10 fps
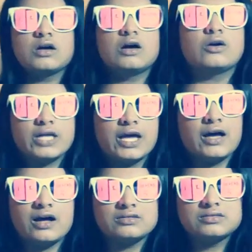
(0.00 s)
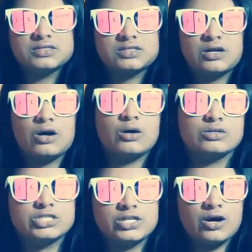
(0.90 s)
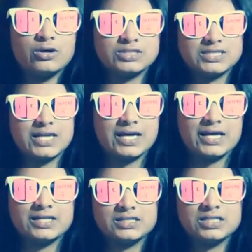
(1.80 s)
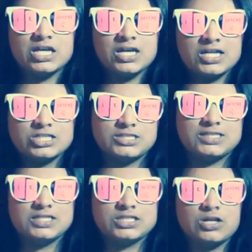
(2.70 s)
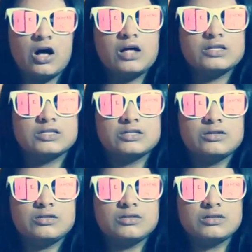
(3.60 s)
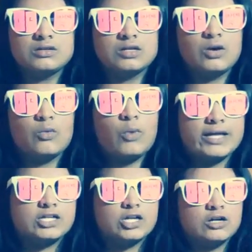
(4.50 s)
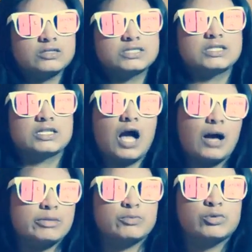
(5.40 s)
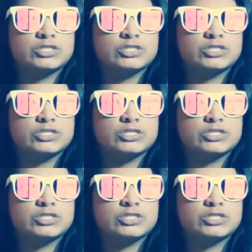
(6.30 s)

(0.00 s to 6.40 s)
Oh yeah, so she goes in and she sees all the little white girls in the comic book